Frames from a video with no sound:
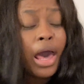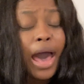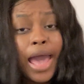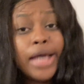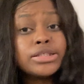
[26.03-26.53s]

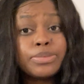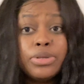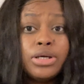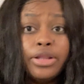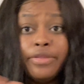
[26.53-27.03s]
I had to
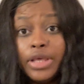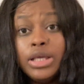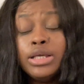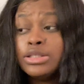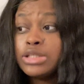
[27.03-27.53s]
put
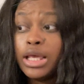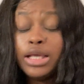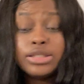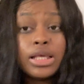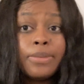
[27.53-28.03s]
these
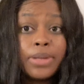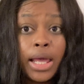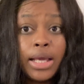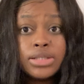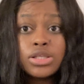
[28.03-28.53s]
things in
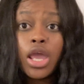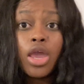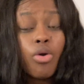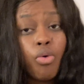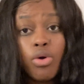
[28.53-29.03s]
place
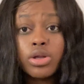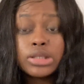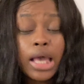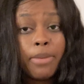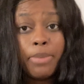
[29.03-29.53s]
in order
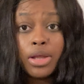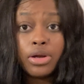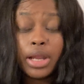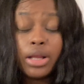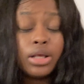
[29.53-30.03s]
to have
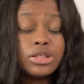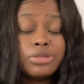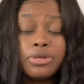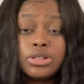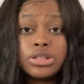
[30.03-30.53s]
better dating
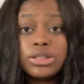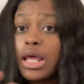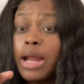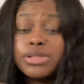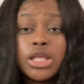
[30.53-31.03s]
experiences.
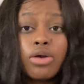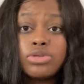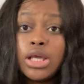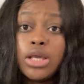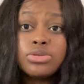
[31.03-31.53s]
And I'm still
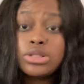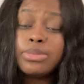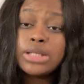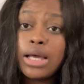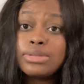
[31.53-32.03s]
gonna tell you,
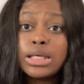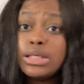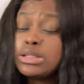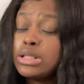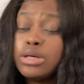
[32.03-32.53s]
sometimes
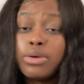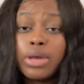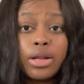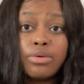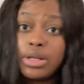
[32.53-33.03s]
it's still
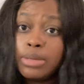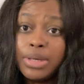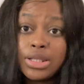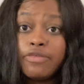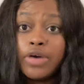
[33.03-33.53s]
ghetto than a
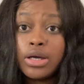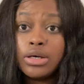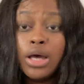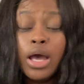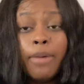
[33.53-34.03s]

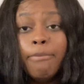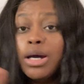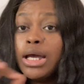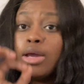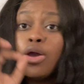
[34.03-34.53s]
motherfucker.
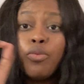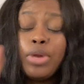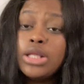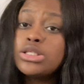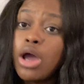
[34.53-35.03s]
But
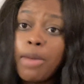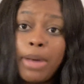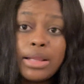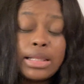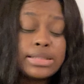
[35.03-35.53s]
we need to talk
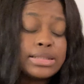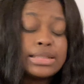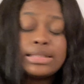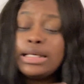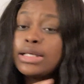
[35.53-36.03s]
about this because
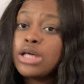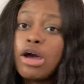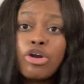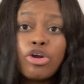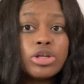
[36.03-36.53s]
the
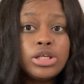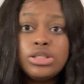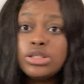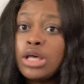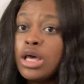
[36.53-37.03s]
TikTok
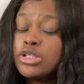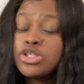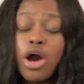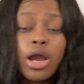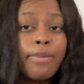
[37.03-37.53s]
girlies
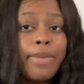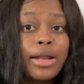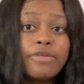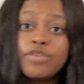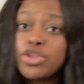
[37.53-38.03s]
talking
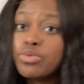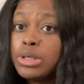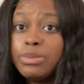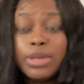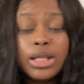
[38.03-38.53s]
about it for
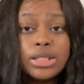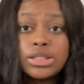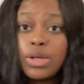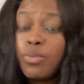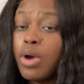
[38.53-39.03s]
3
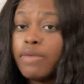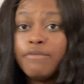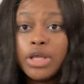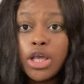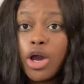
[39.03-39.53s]
minutes in one
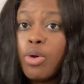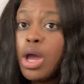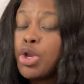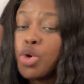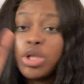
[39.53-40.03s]
video.
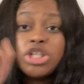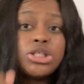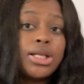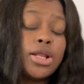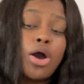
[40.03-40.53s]
No, this
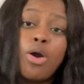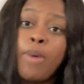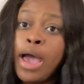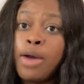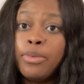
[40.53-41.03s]
shit need a
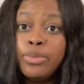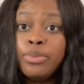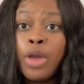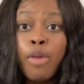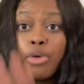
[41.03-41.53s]
whole hour.
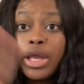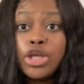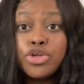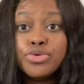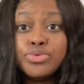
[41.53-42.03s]

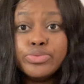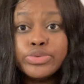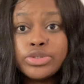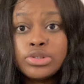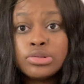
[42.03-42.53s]
Breaking
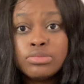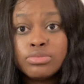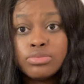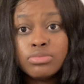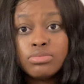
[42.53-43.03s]
news.
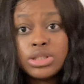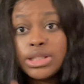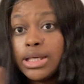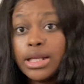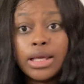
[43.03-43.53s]

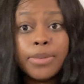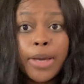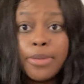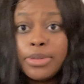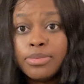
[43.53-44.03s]
CNN,
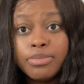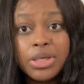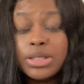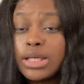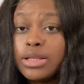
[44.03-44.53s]
baby.
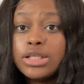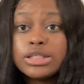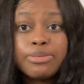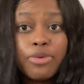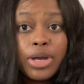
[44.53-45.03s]
Because at
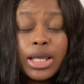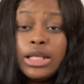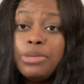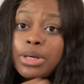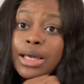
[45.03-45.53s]
this point, it
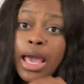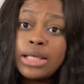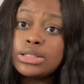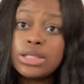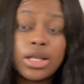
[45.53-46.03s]
need to be a
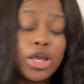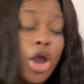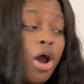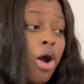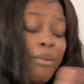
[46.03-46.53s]
case study
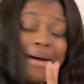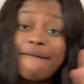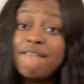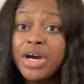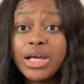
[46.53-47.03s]
on why
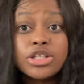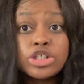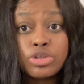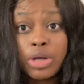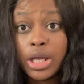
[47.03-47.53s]
the fuck
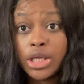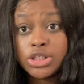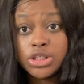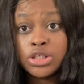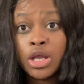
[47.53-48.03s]
it's
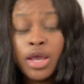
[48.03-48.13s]
trash.